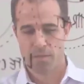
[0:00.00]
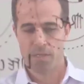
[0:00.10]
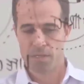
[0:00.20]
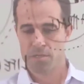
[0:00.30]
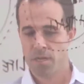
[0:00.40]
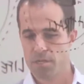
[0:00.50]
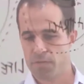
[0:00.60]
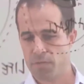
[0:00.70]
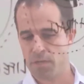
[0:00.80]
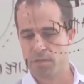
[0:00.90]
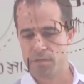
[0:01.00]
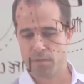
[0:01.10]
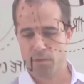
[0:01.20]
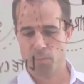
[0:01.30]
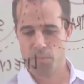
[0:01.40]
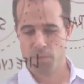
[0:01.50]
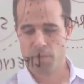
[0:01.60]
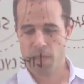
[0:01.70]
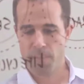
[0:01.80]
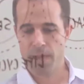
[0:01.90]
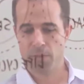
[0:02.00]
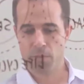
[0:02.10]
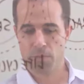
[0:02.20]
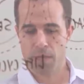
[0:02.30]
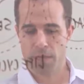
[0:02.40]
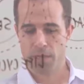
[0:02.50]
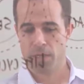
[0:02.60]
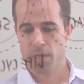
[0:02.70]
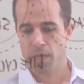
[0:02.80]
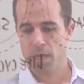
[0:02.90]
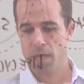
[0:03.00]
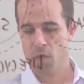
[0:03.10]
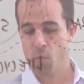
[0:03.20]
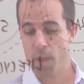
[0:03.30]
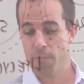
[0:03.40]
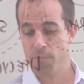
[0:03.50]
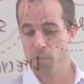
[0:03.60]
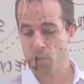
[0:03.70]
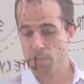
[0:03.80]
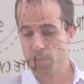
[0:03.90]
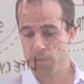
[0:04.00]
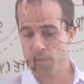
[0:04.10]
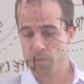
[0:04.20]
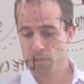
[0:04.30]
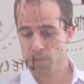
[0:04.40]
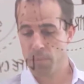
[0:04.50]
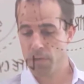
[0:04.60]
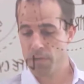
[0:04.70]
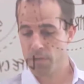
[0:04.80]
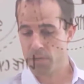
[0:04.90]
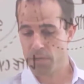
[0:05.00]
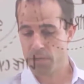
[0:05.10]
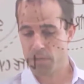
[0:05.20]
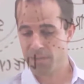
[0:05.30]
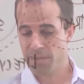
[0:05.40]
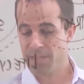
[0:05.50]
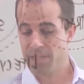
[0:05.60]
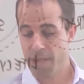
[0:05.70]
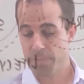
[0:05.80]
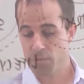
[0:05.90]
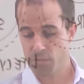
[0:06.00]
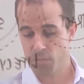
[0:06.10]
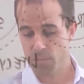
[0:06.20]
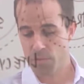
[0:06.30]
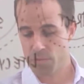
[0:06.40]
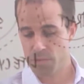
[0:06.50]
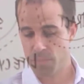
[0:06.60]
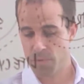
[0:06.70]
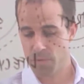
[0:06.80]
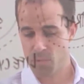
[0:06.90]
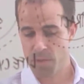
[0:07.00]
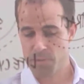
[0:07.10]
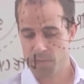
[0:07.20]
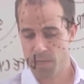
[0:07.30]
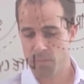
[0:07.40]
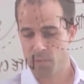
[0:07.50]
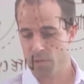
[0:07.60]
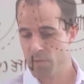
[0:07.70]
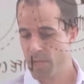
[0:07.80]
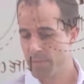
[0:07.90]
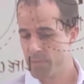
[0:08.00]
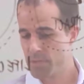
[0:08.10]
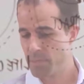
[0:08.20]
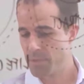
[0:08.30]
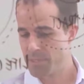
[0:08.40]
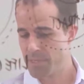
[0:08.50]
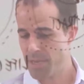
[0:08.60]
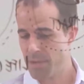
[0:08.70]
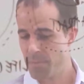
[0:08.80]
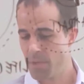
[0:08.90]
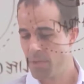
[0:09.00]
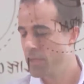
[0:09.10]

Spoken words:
in exchange for this. So that might look like a web form that shows up on a lead capture form that shows up on your website where you capture somebody's name